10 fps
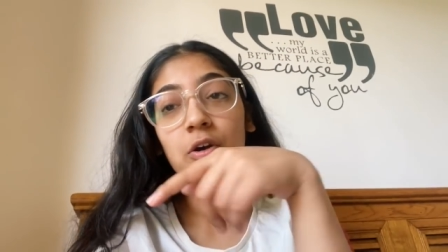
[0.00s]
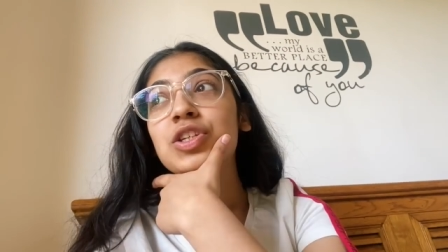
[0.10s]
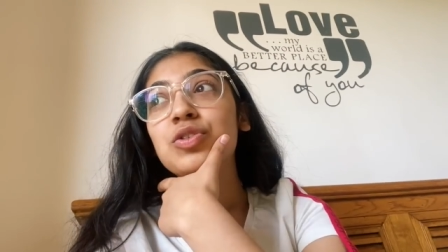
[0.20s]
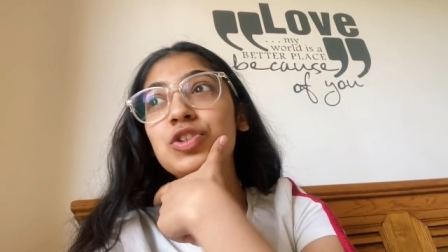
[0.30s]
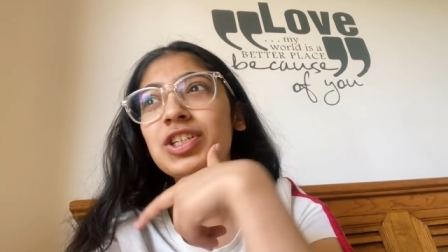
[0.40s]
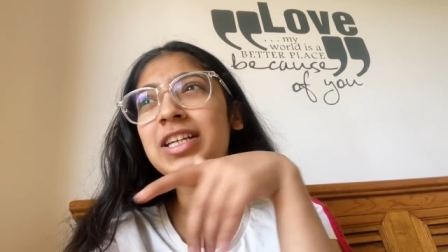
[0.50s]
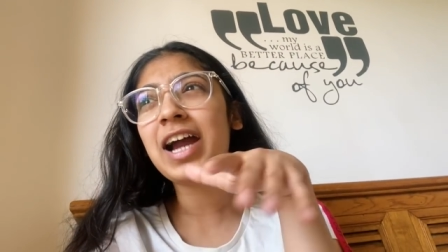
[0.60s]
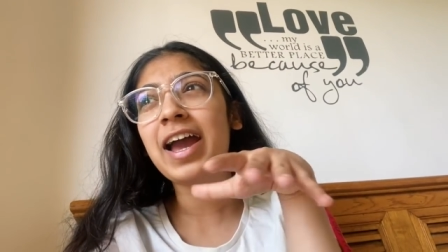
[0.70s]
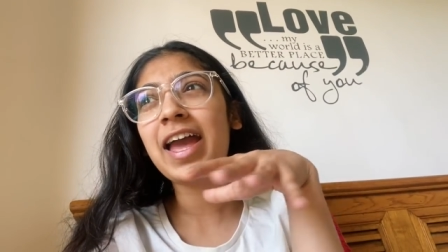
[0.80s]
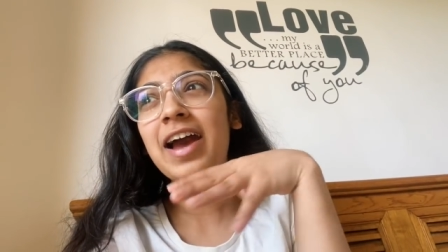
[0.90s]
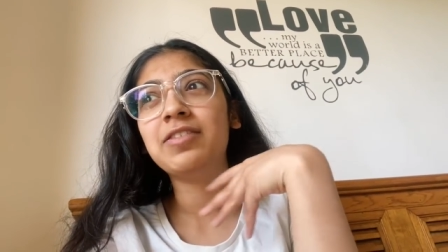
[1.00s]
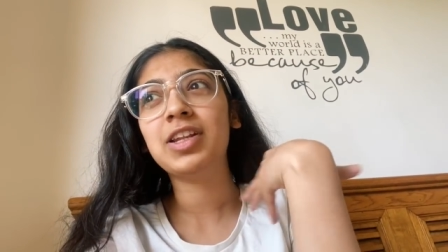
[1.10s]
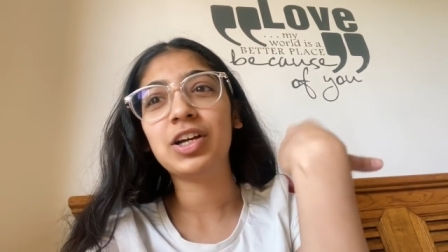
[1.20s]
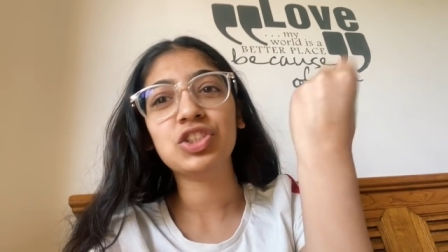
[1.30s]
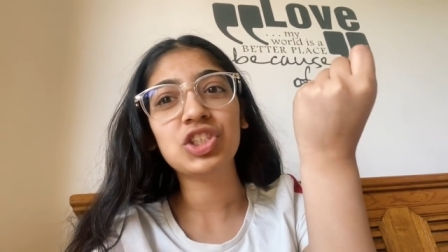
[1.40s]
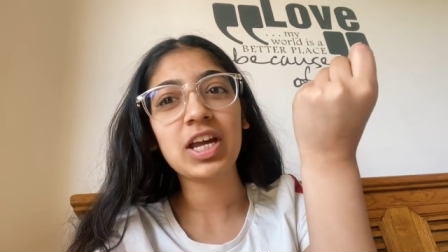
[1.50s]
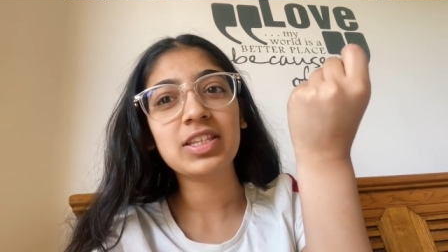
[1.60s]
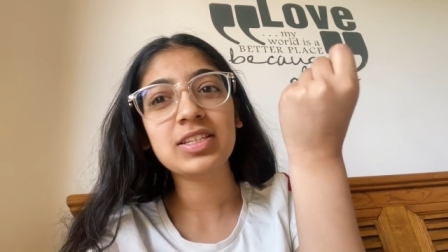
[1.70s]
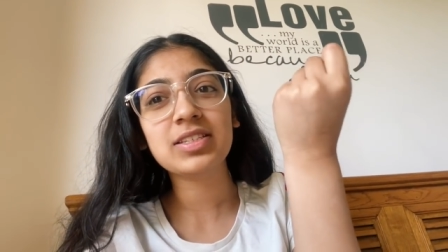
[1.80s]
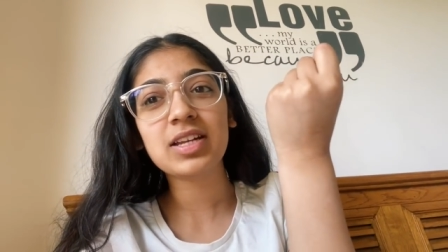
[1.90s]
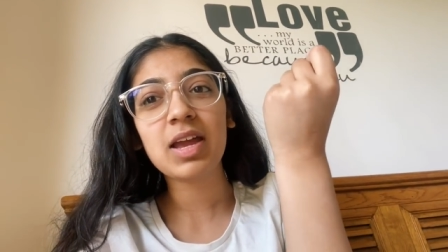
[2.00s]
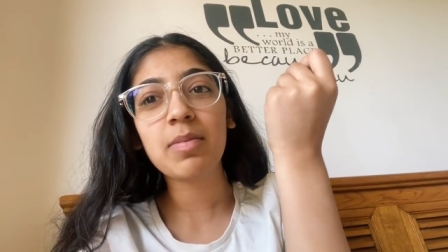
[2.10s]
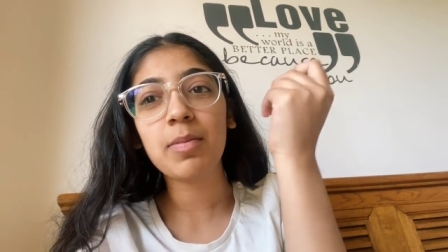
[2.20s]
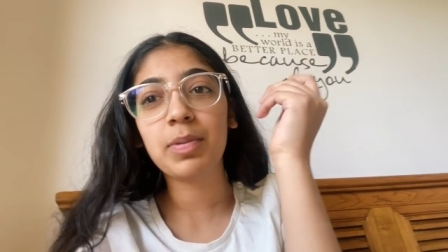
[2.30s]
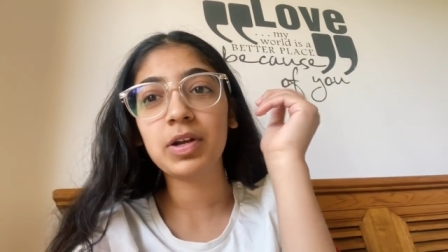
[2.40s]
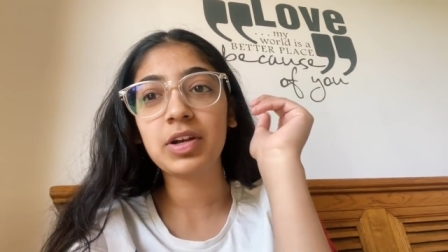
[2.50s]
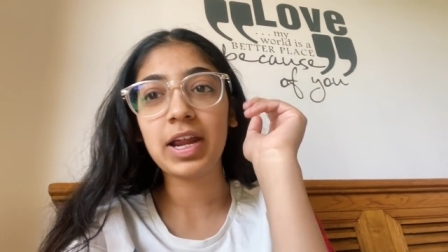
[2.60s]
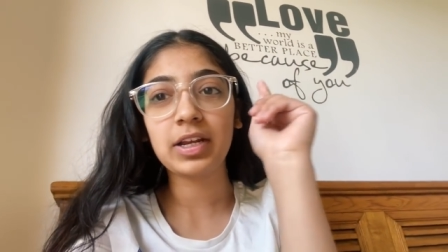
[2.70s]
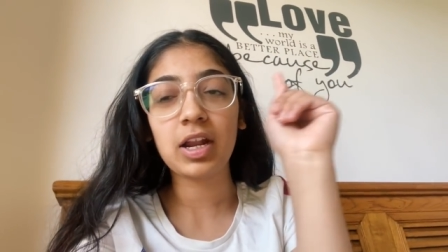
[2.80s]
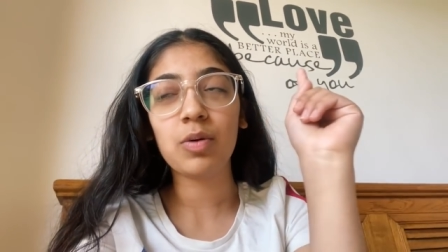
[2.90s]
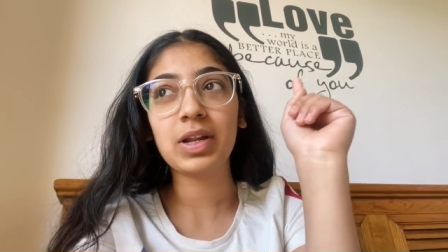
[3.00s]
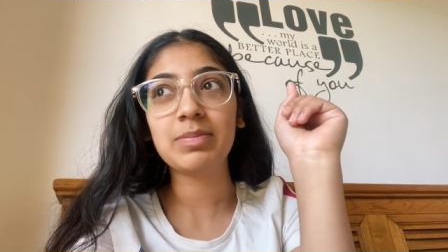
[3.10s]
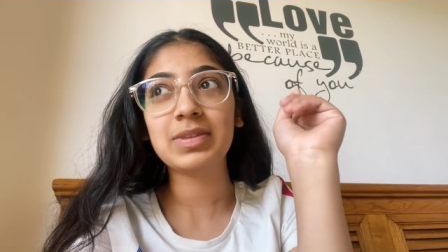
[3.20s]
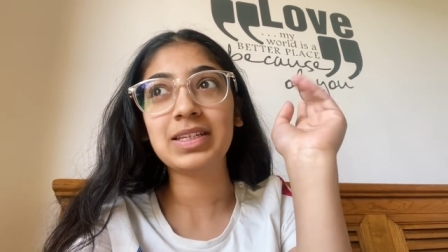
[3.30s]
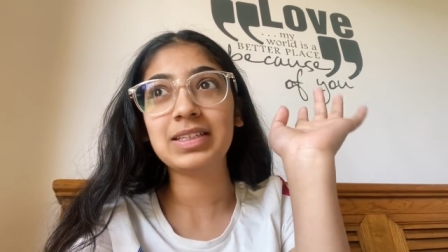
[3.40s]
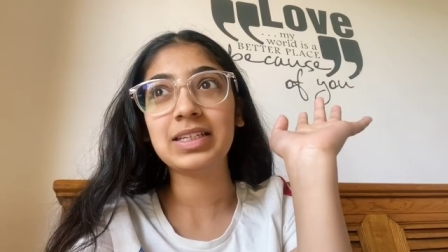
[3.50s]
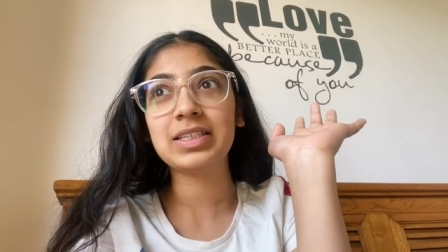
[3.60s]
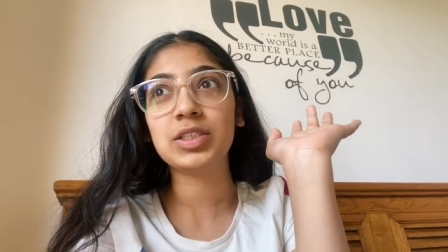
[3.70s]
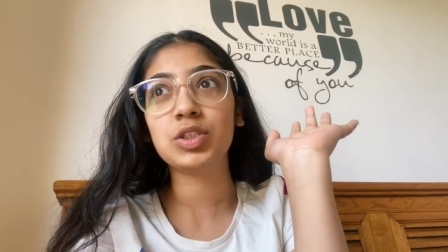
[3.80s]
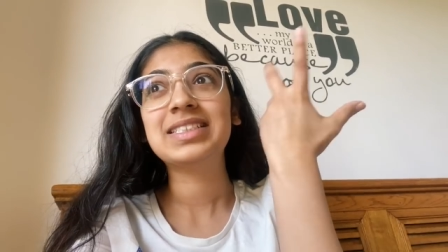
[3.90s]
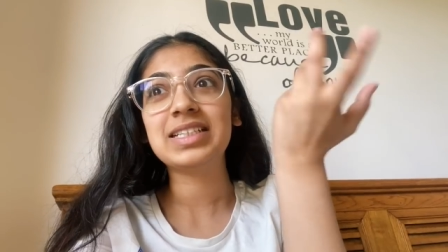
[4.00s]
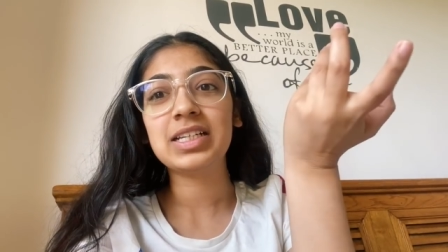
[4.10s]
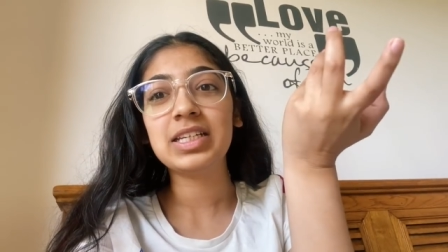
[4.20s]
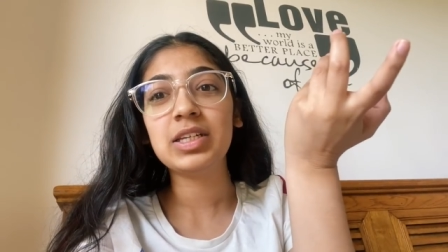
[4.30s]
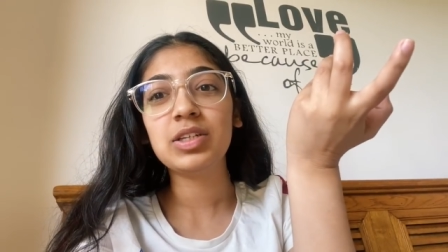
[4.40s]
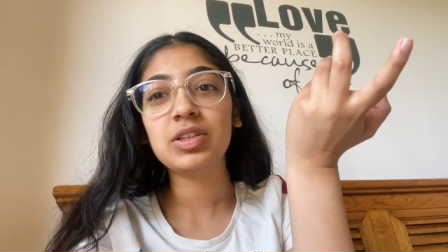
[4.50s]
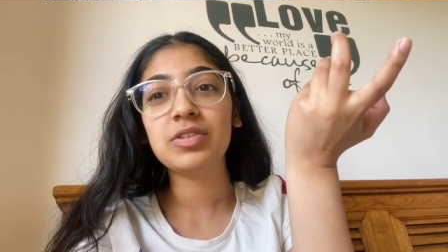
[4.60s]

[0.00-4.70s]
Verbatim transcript: Usually I have lunch at this time, but right now what I'm thinking is to study